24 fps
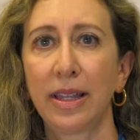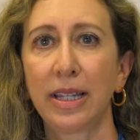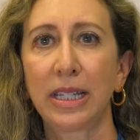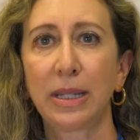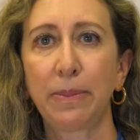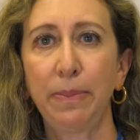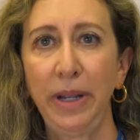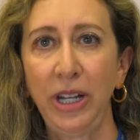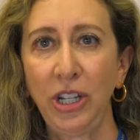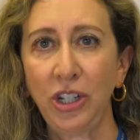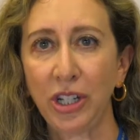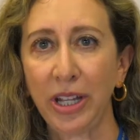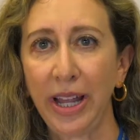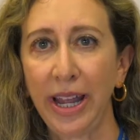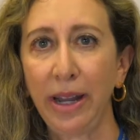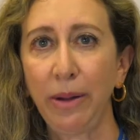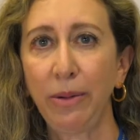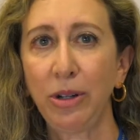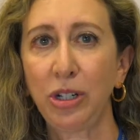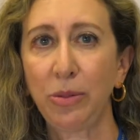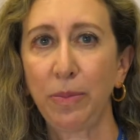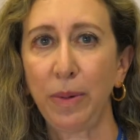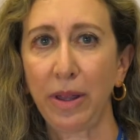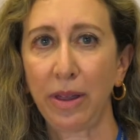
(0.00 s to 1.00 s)
The
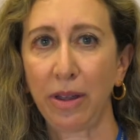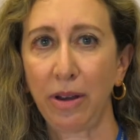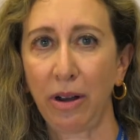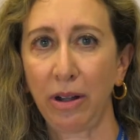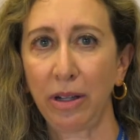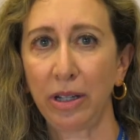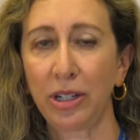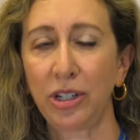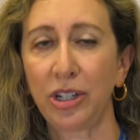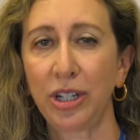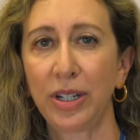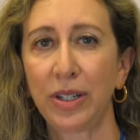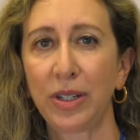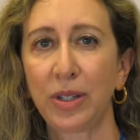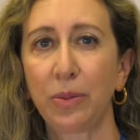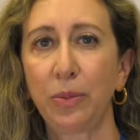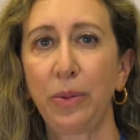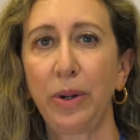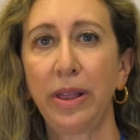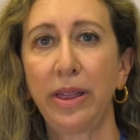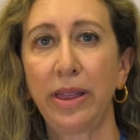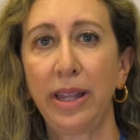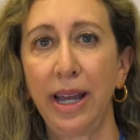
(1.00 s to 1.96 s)
speech-language pathologist would